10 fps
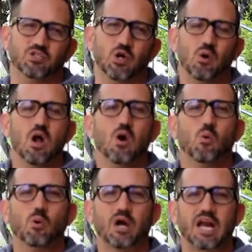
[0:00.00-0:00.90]
So what
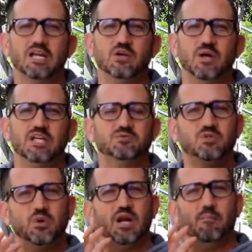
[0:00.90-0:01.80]
we're kind of doing is
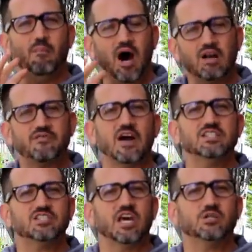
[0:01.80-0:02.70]
doing a
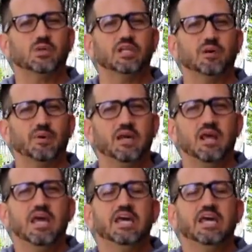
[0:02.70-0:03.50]
modified schedule a little bit.